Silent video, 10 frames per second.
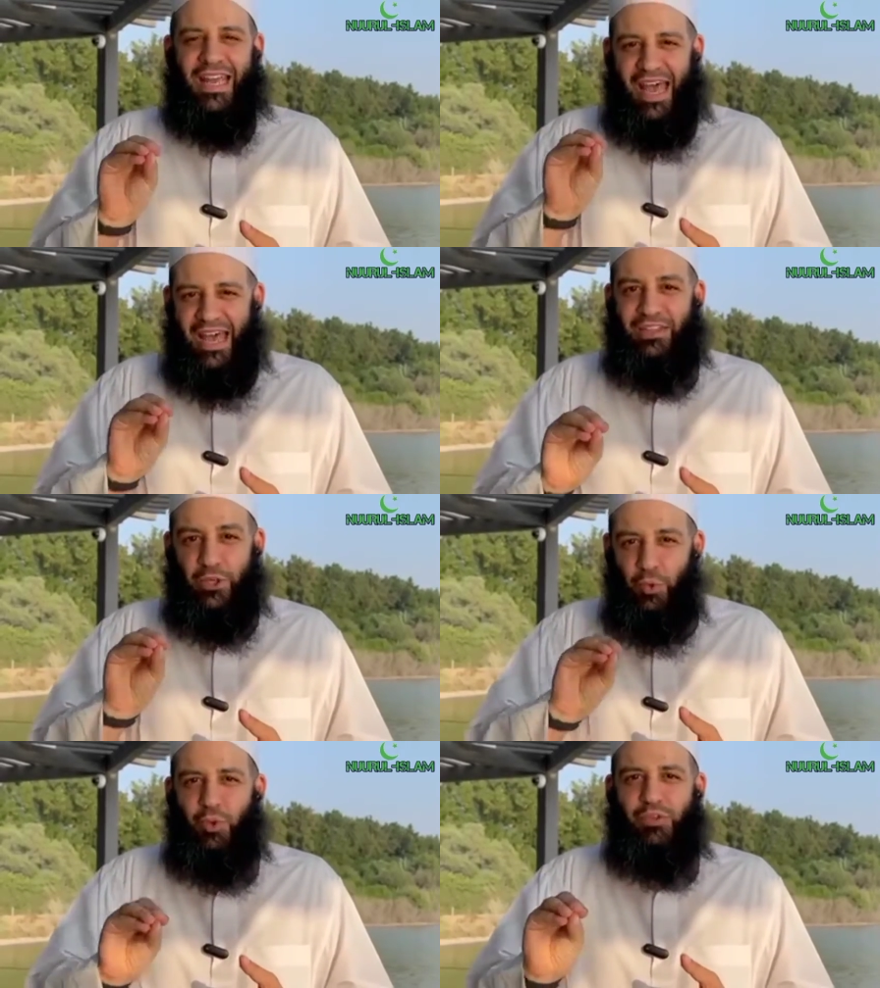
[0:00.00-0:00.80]
Had
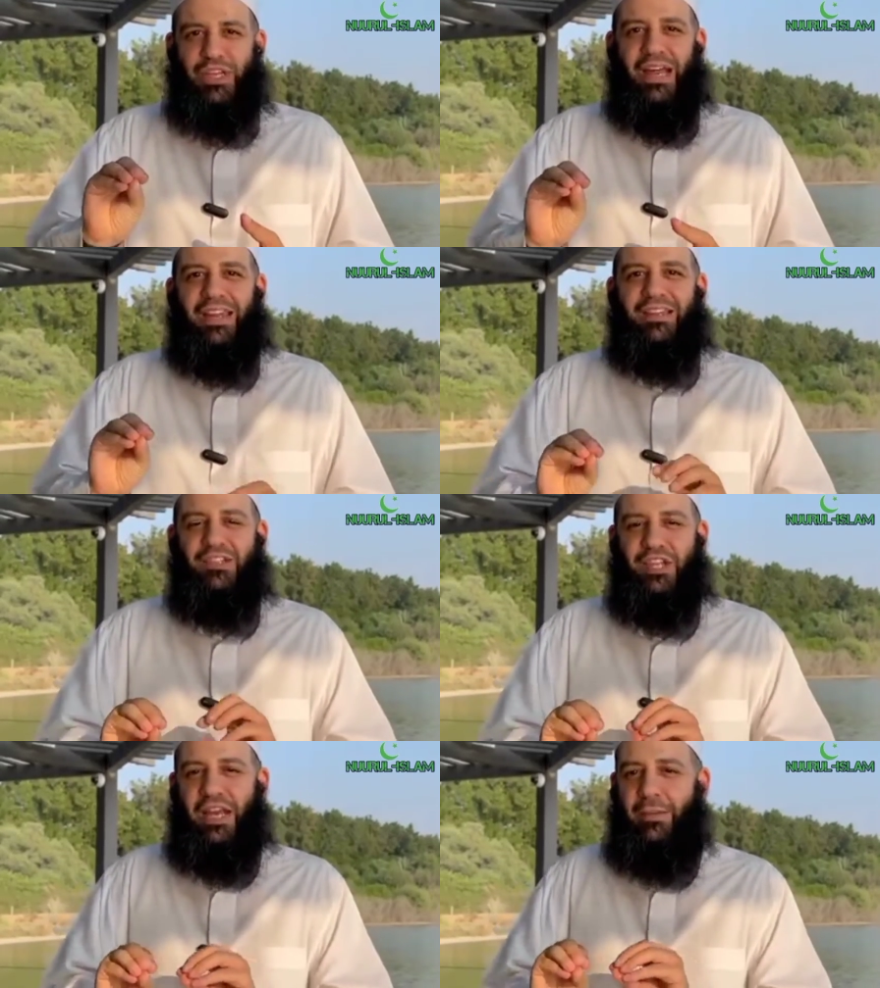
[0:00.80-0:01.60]
Yunus alayhi
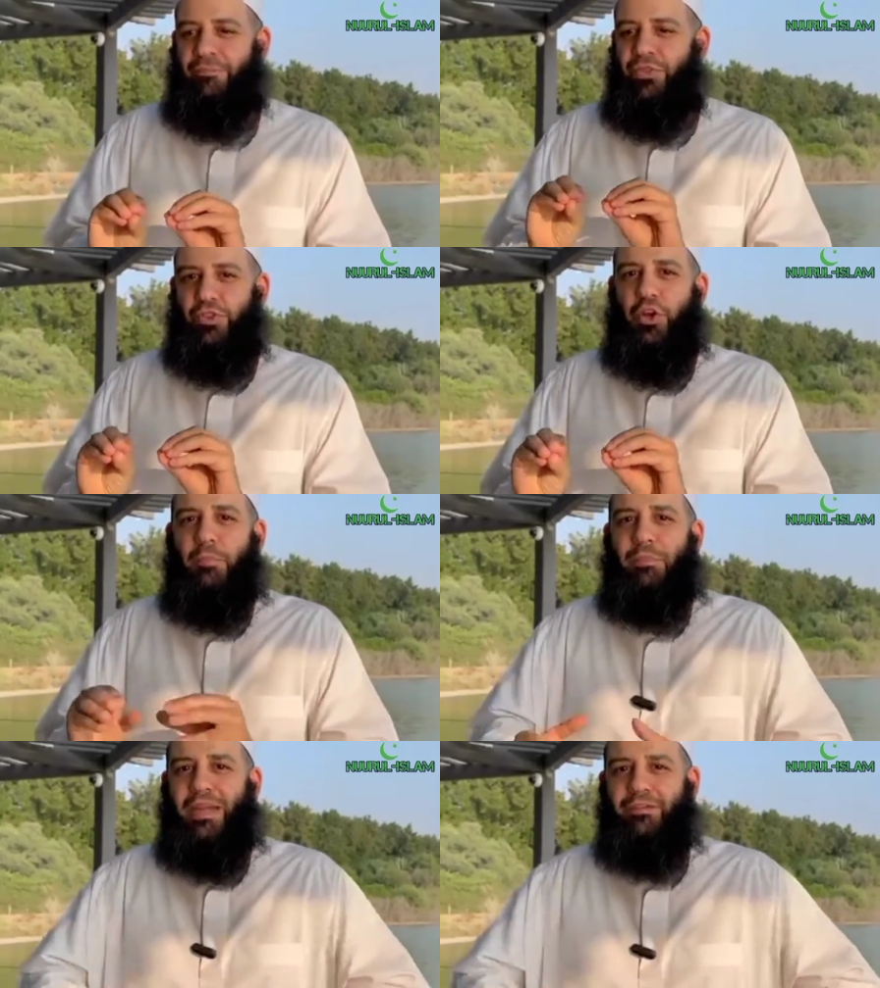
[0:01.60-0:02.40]
salam
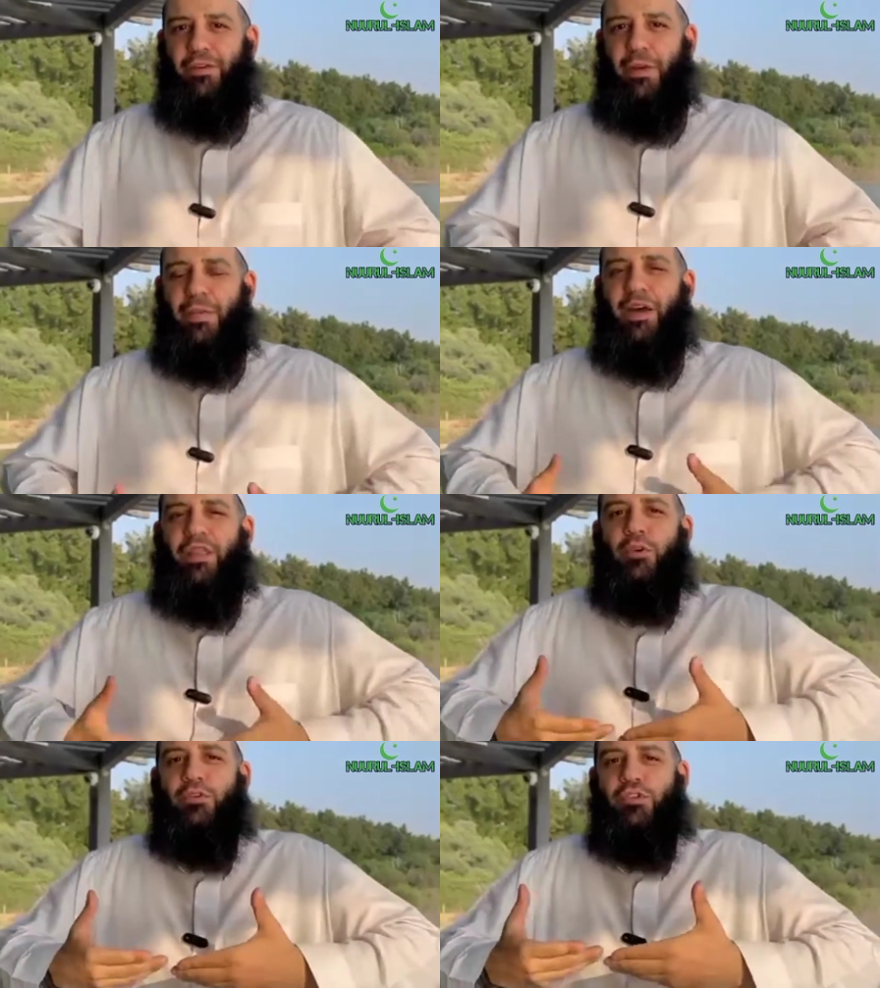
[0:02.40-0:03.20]
not been from among
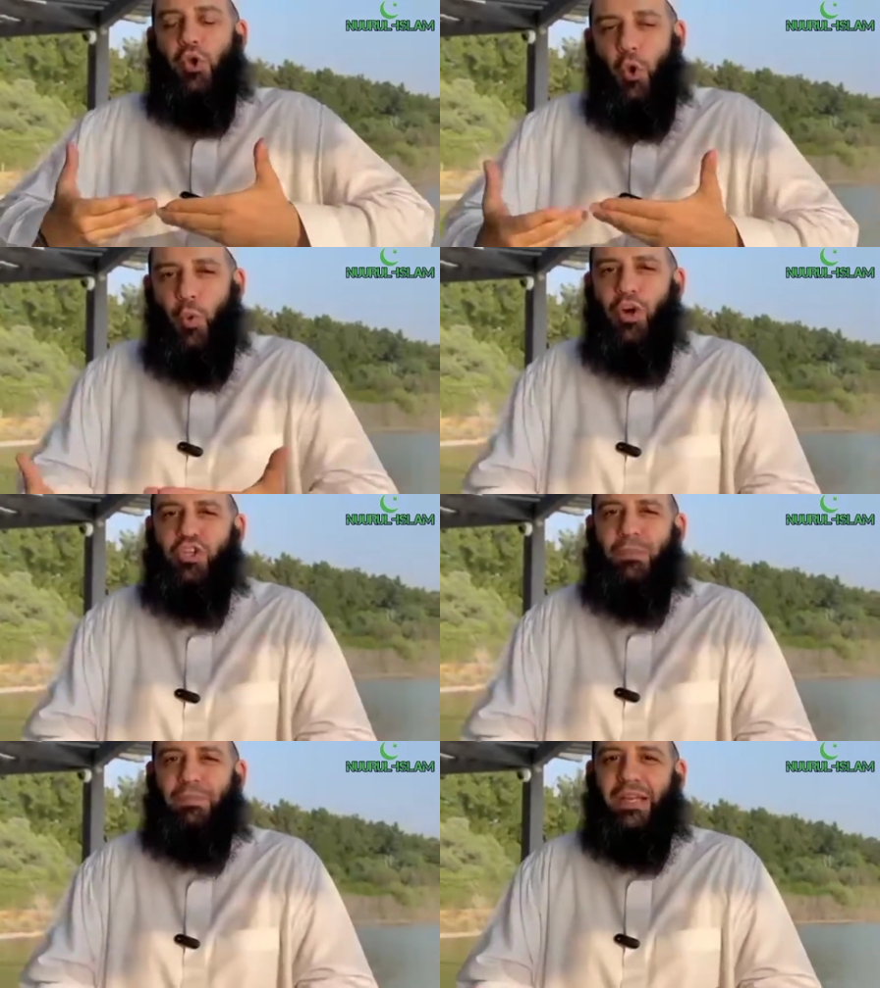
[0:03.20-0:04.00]
those who
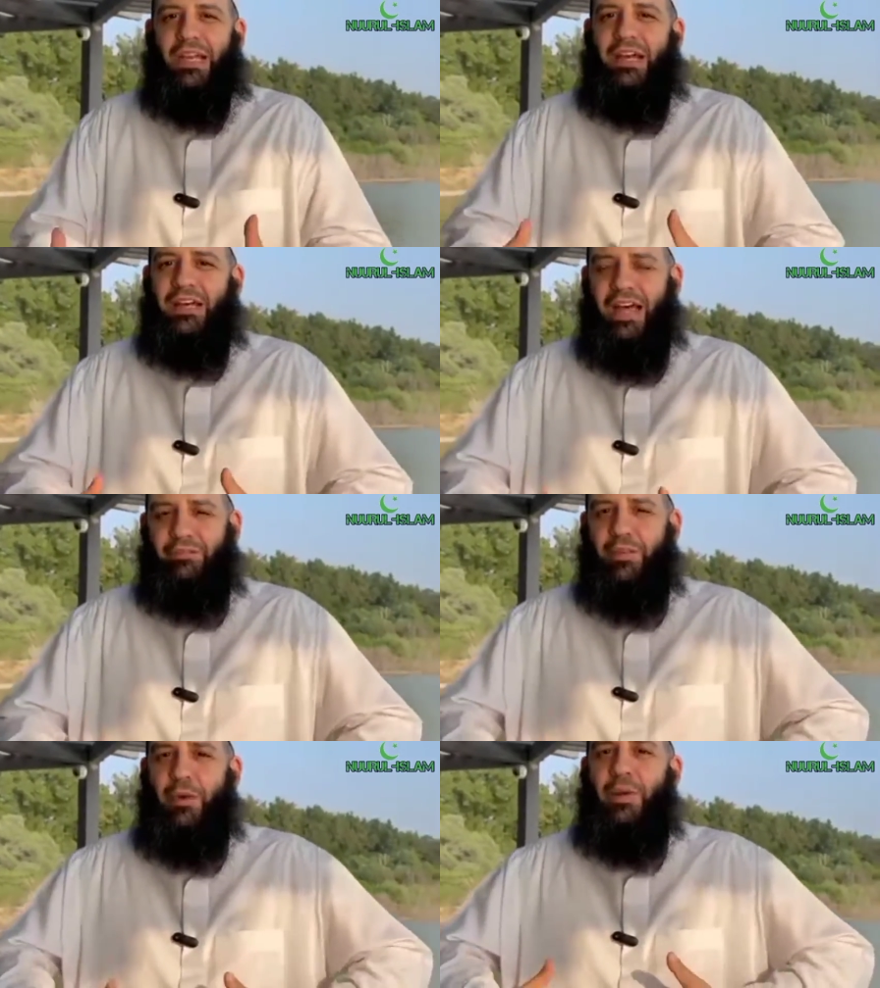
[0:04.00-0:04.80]
worshipped Allah
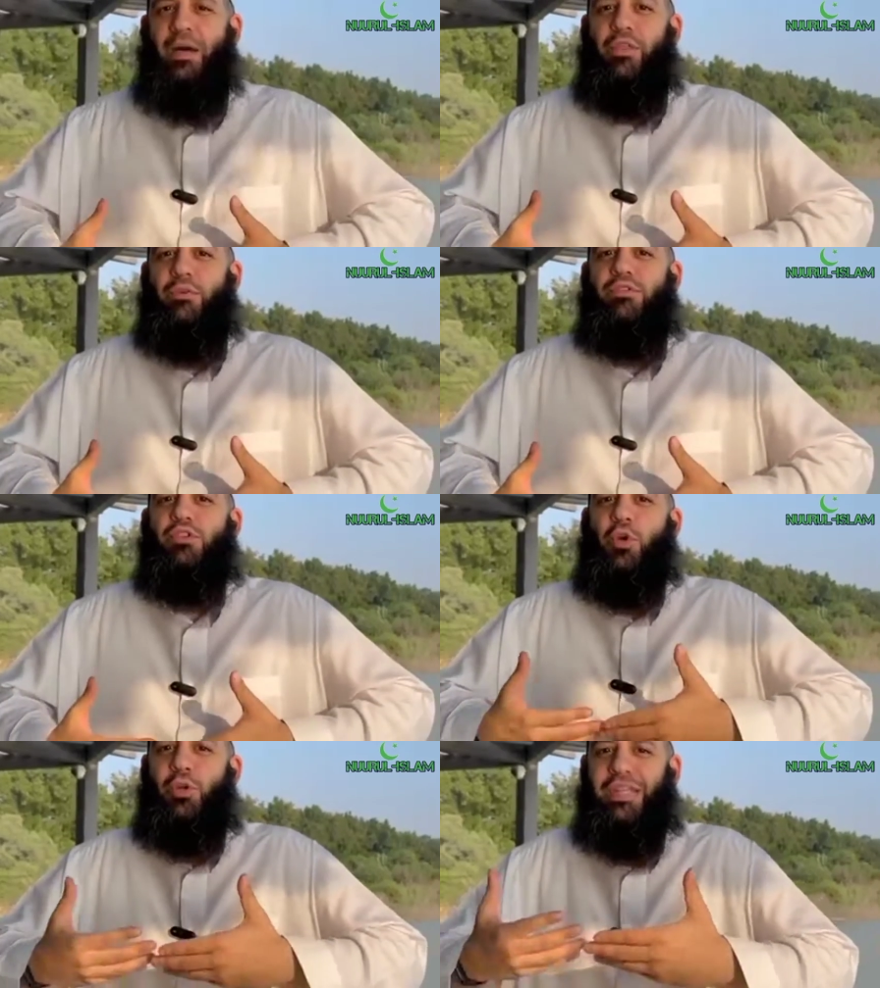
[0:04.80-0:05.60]
and from among those
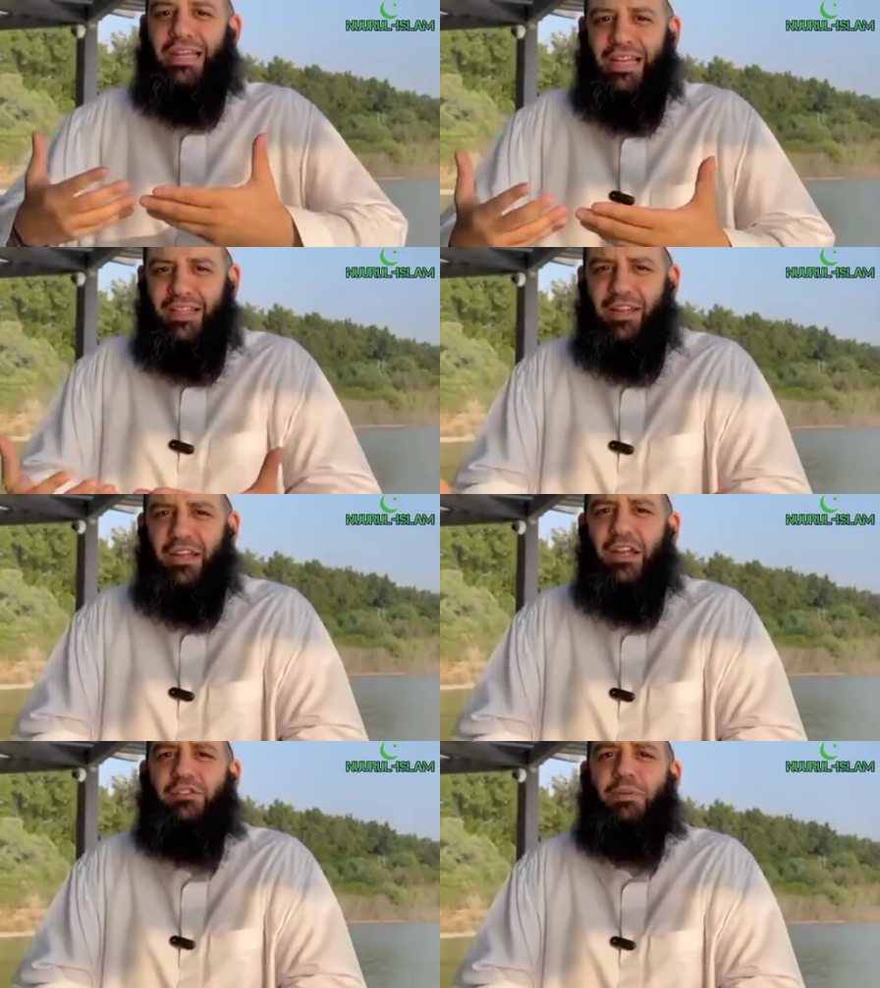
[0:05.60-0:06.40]
who declared
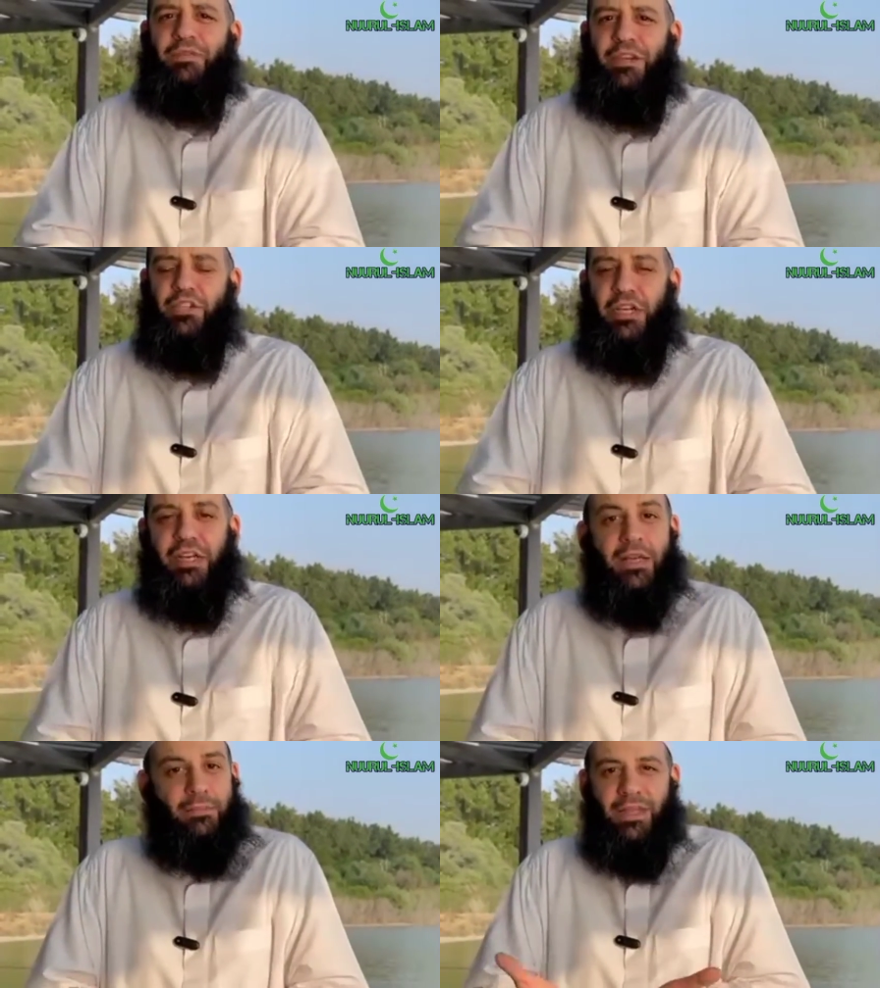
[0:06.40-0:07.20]
Allah's perfection,
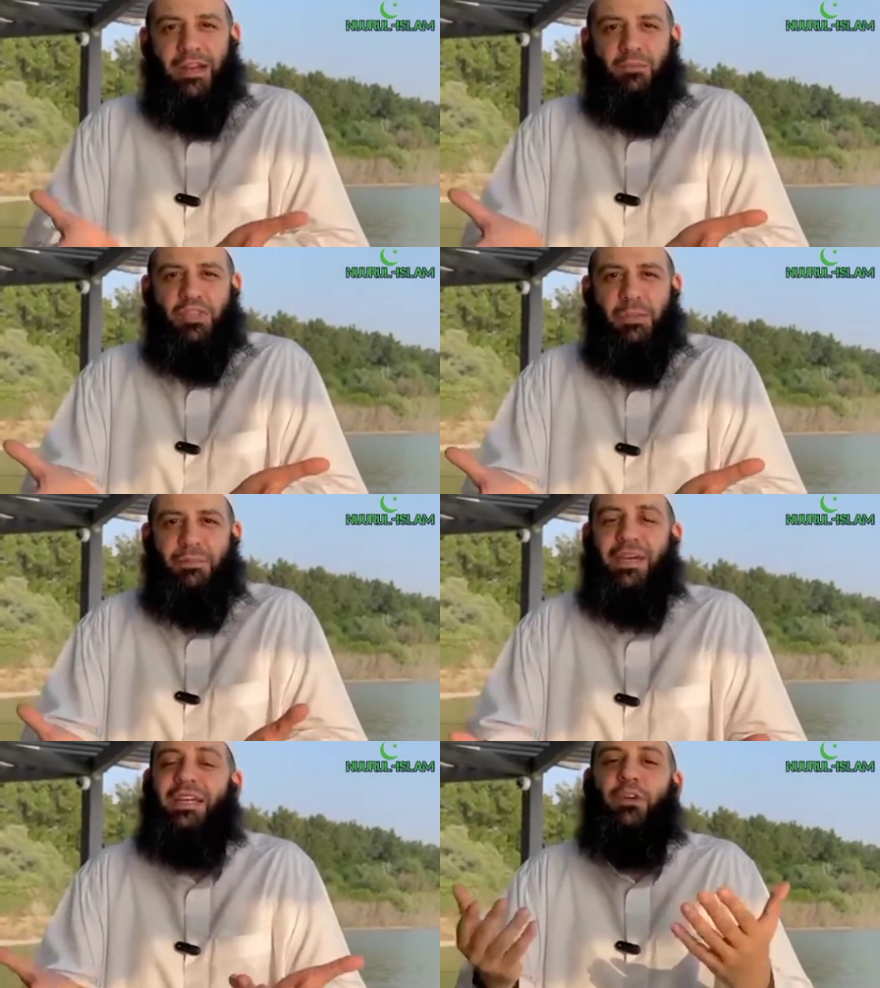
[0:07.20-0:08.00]
min
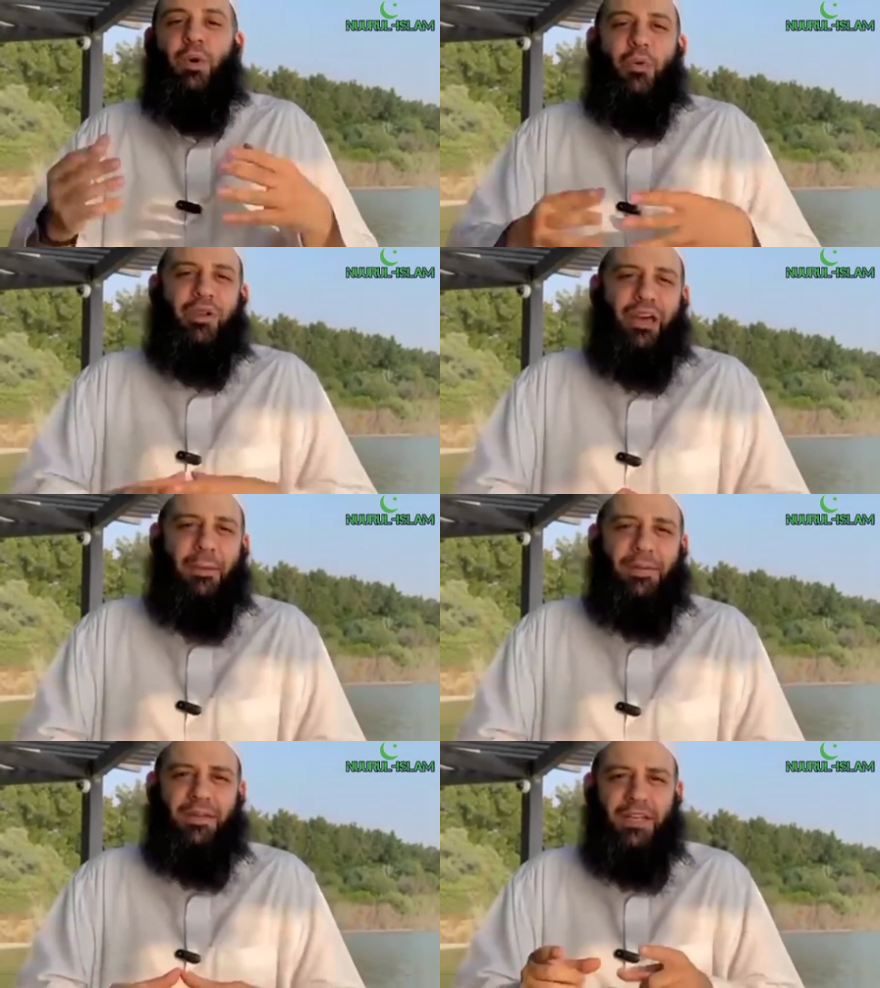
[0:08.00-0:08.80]
al-musabbihin, What would have
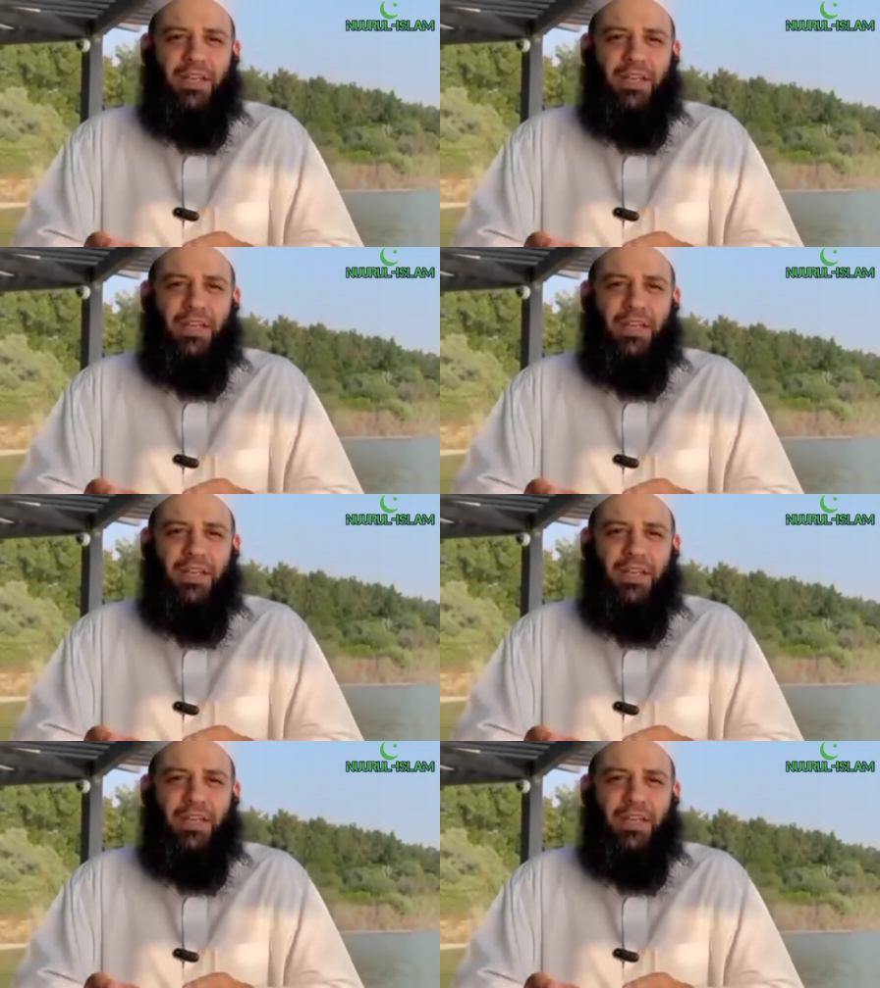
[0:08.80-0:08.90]
happened?